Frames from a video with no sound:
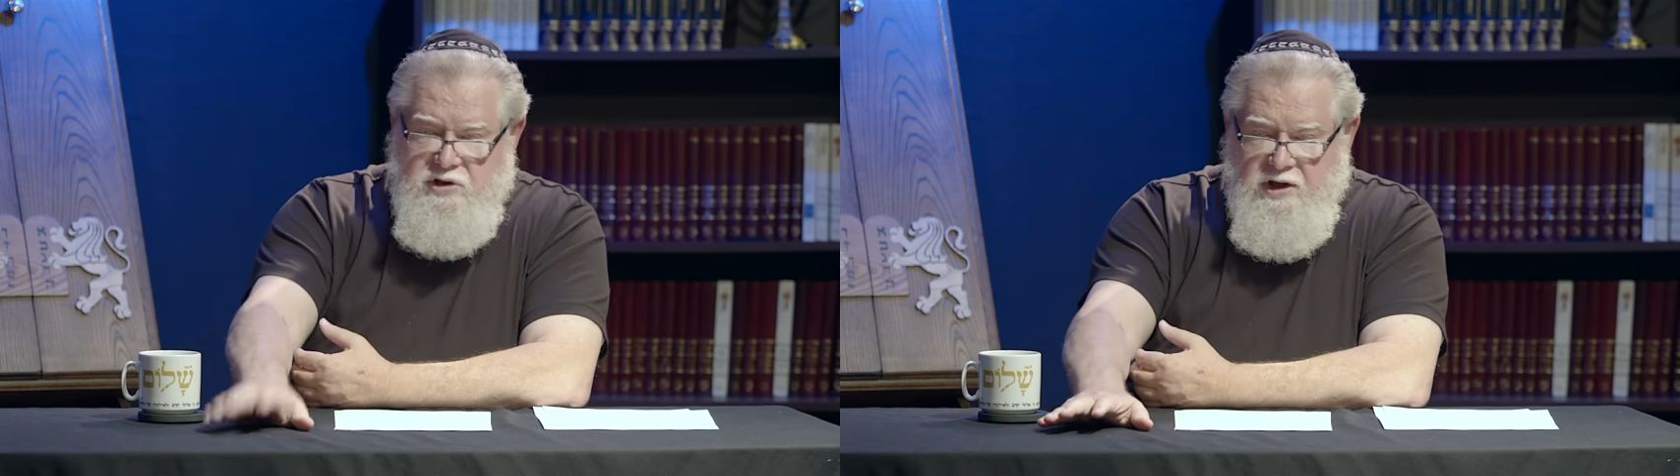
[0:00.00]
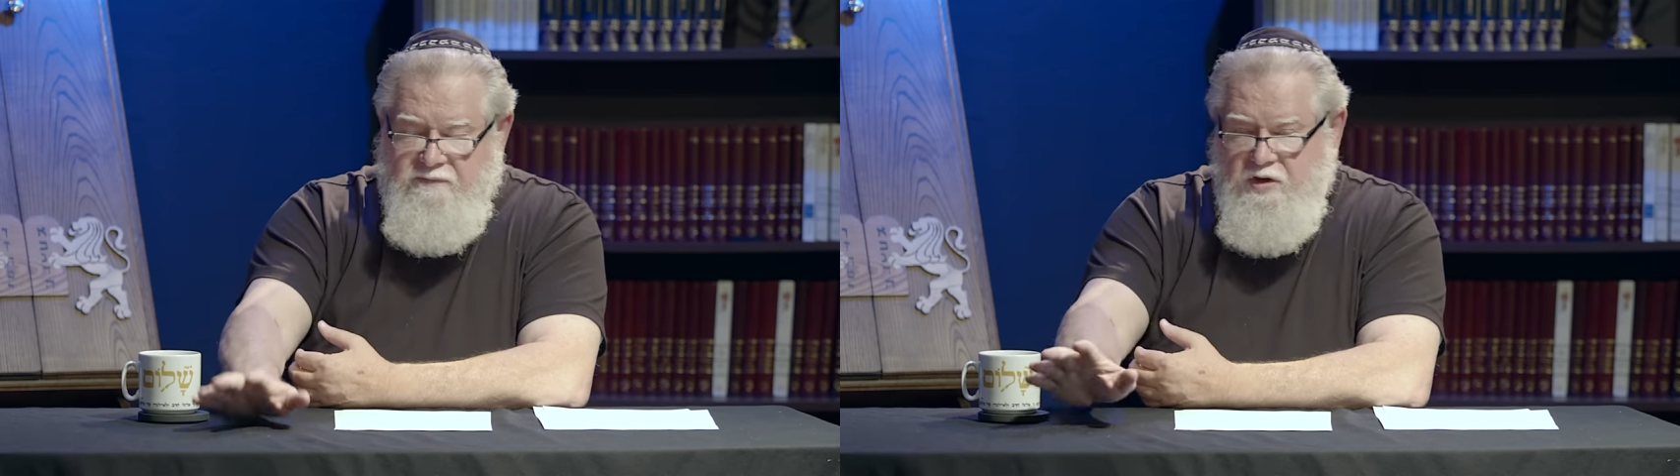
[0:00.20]

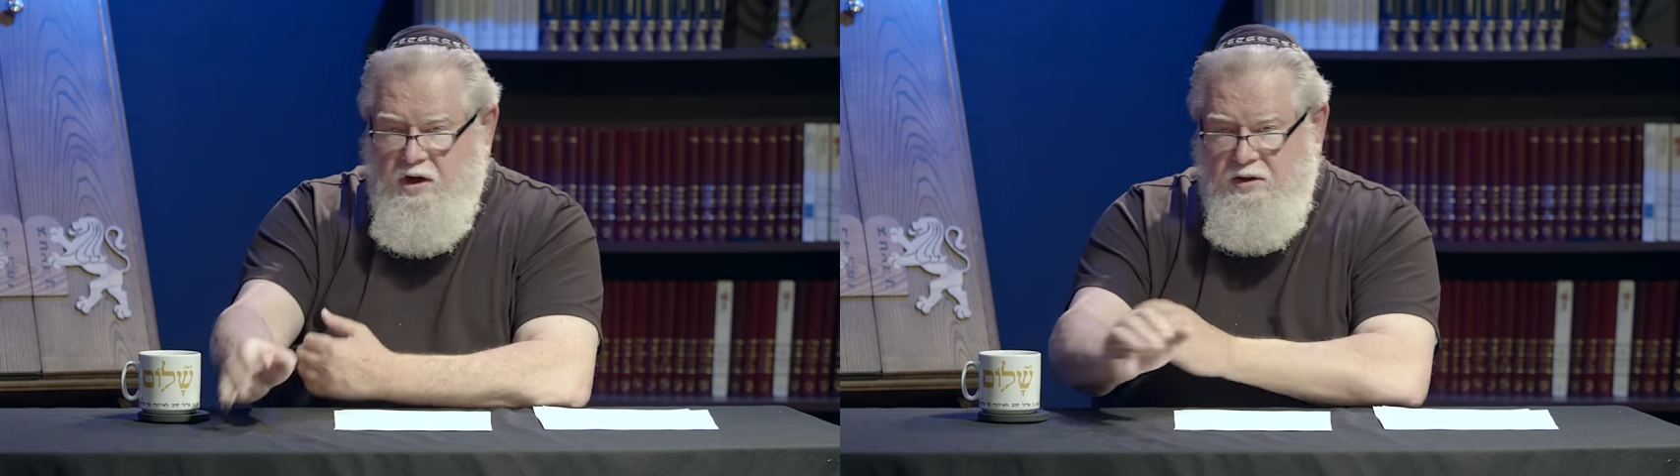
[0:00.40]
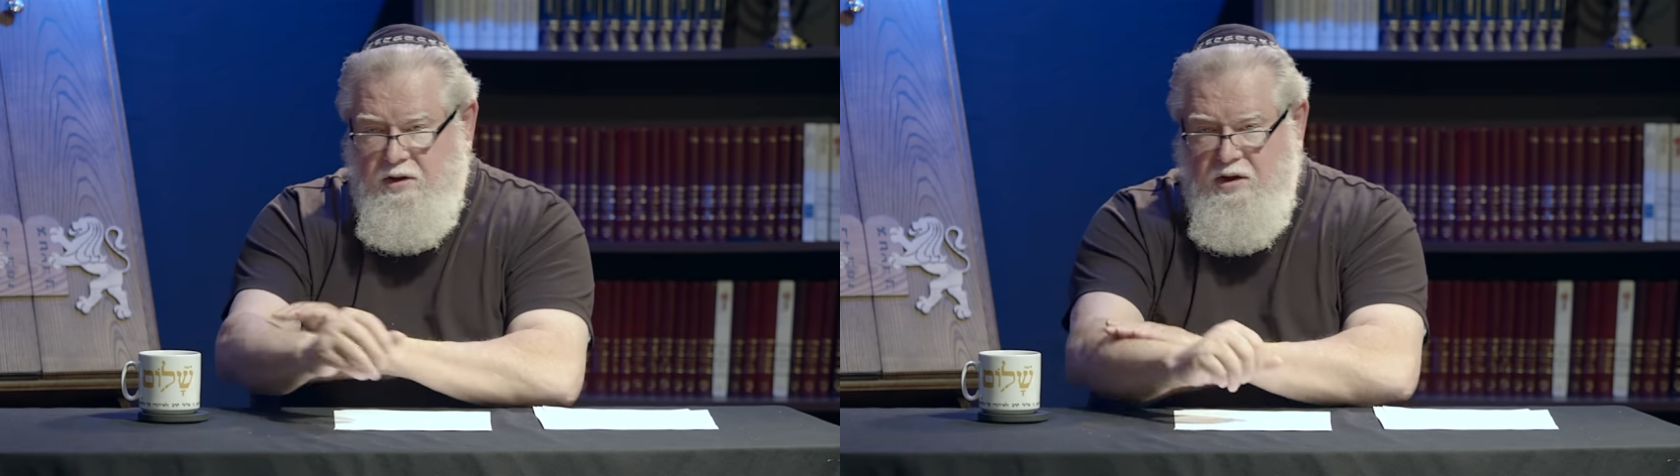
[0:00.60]
love
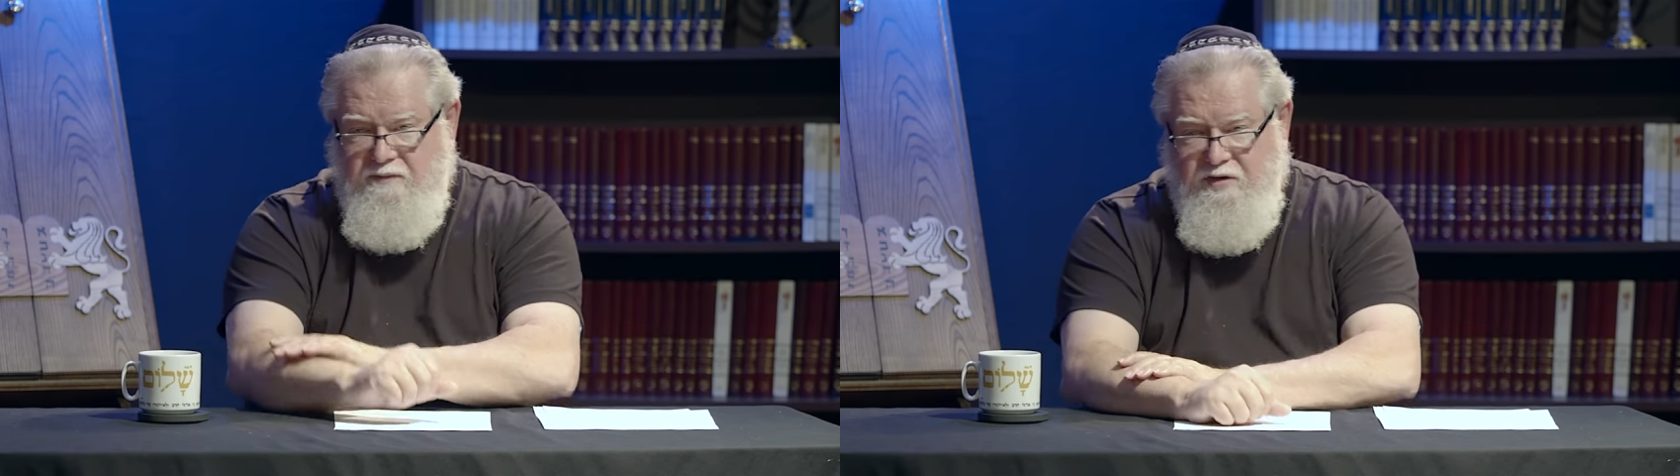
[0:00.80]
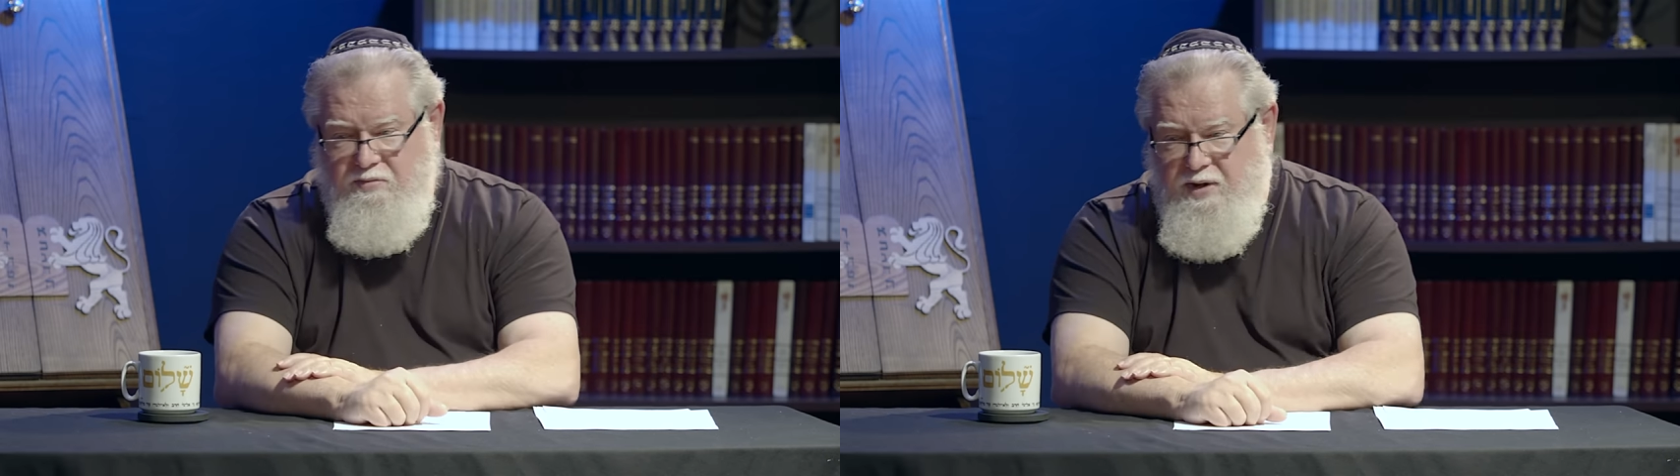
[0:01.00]
God and
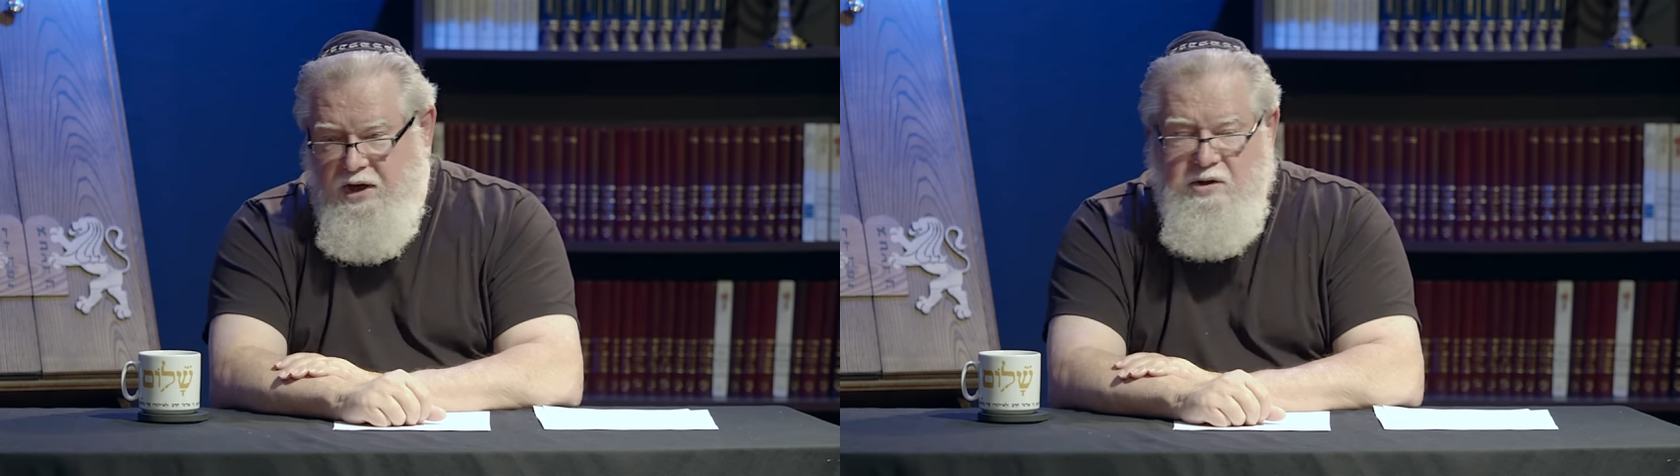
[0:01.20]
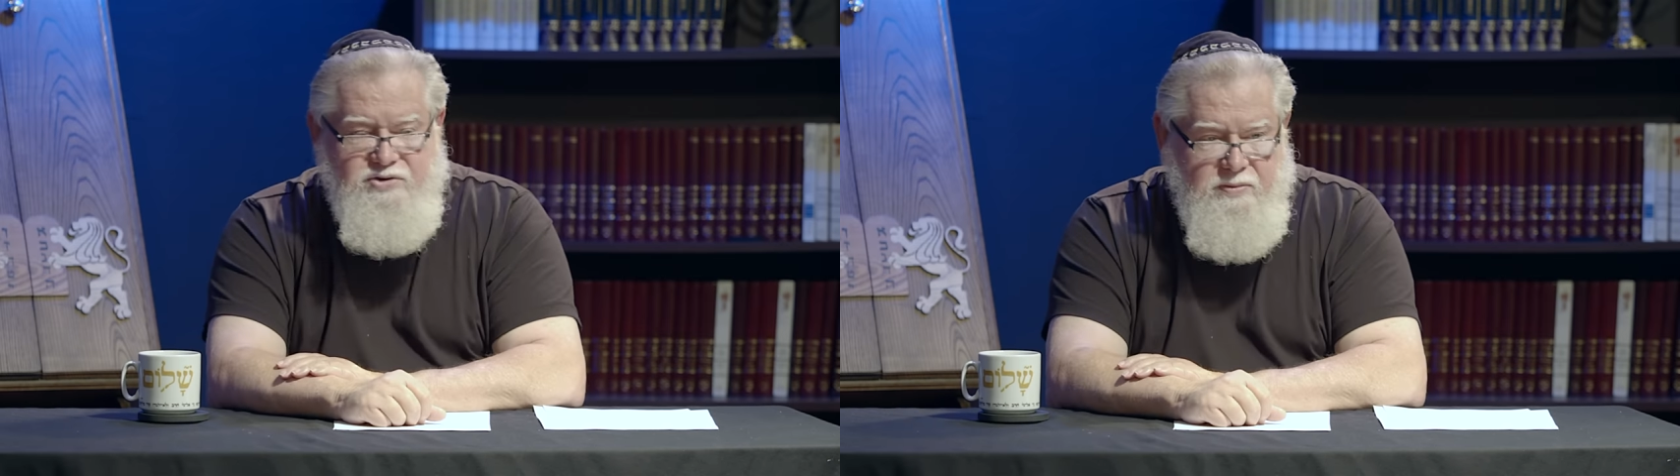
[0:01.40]
love everybody
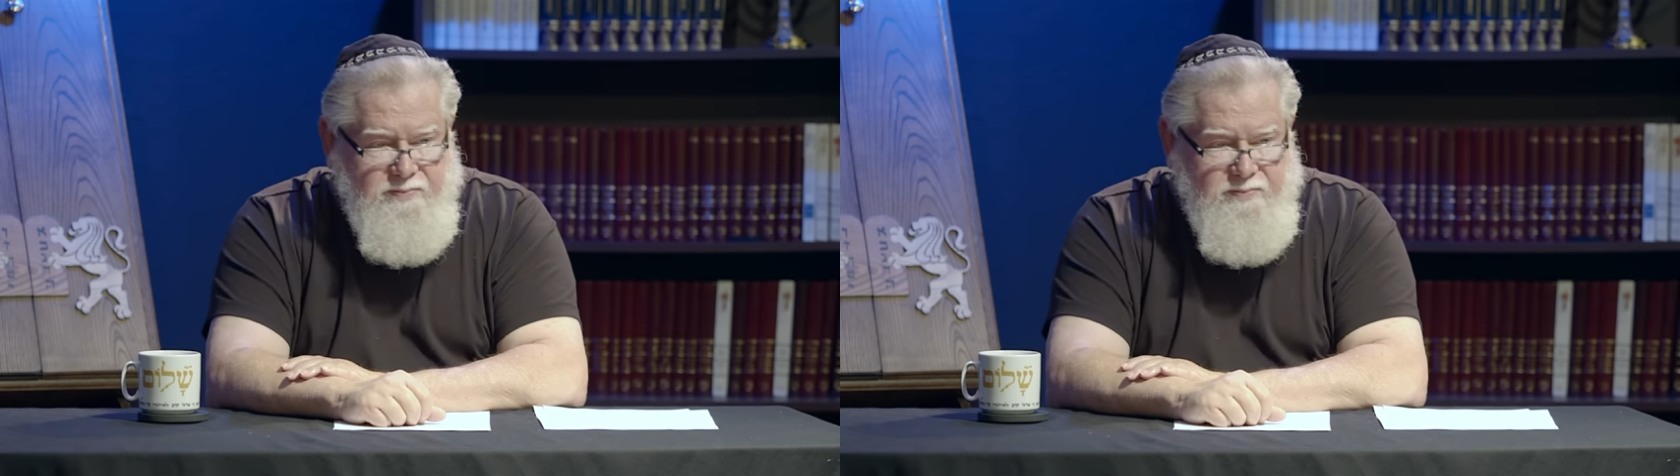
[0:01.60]
else.